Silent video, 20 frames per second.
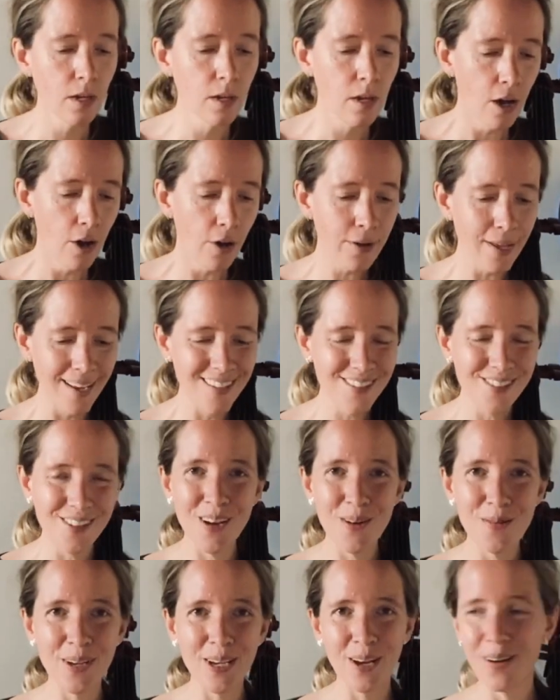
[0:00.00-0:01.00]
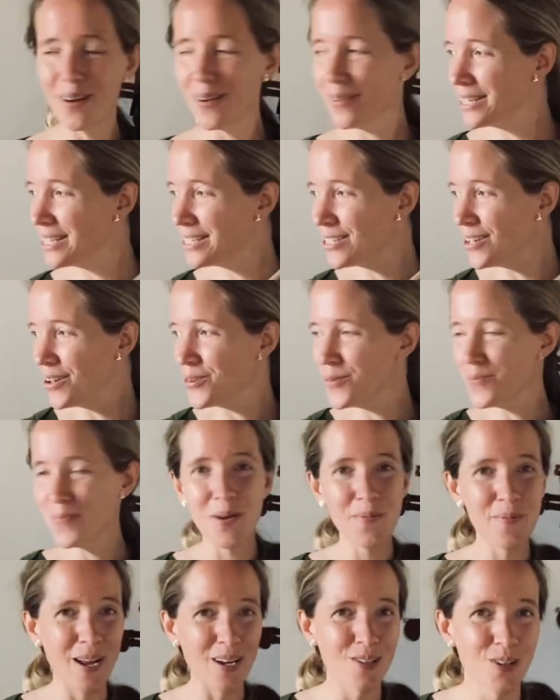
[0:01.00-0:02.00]
Okay, so here we go. I'm going to turn on
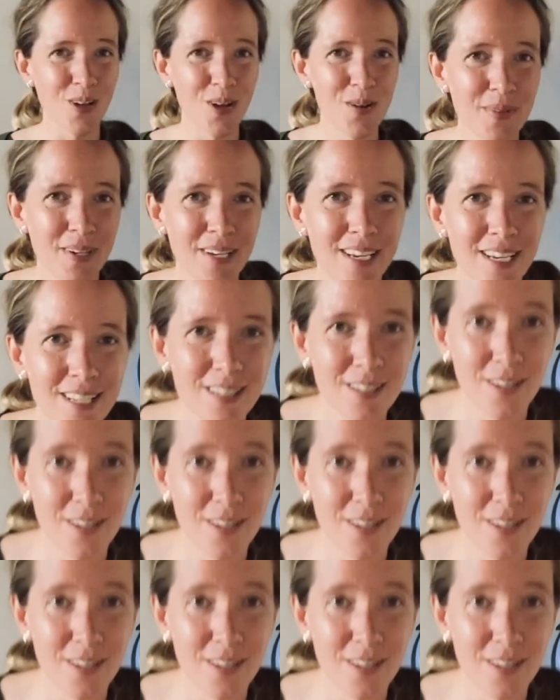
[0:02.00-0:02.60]
my metronome, and here's